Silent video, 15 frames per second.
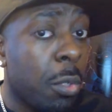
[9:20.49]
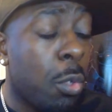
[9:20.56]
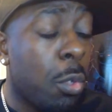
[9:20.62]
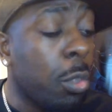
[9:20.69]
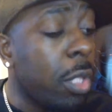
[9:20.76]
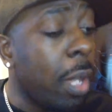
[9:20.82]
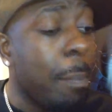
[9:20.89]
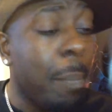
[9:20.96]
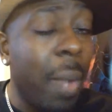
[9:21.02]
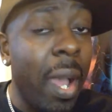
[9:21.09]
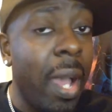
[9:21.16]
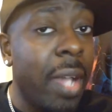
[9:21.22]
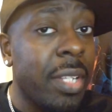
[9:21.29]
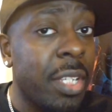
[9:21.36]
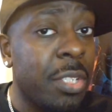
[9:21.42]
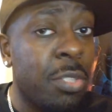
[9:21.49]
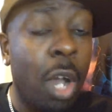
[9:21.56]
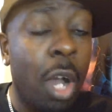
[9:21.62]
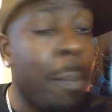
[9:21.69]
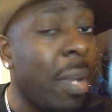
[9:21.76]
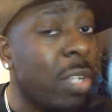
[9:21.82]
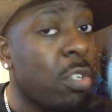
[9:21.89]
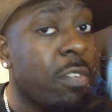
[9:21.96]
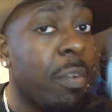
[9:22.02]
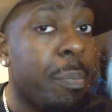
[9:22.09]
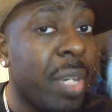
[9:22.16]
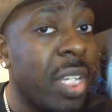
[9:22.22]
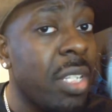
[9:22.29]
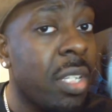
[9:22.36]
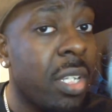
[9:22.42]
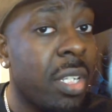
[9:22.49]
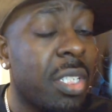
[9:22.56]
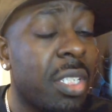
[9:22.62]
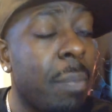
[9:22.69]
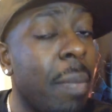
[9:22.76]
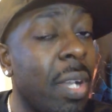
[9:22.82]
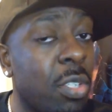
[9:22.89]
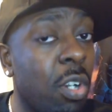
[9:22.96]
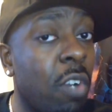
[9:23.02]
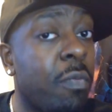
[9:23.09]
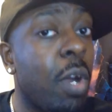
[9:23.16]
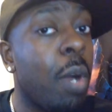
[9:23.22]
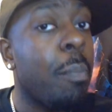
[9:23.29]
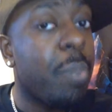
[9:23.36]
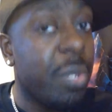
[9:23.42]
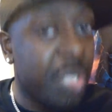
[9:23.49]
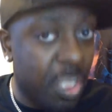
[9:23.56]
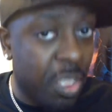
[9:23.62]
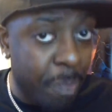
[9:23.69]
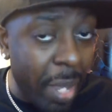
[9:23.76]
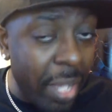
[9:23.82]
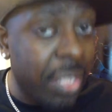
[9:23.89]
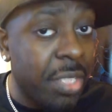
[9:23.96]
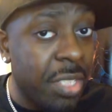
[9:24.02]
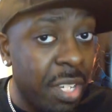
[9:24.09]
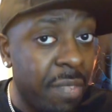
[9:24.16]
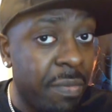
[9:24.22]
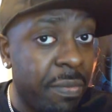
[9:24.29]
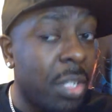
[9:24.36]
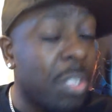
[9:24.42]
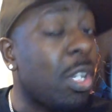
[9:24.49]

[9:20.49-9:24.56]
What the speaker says: Good and bad is not a matter of opinion, it's a matter of perspective.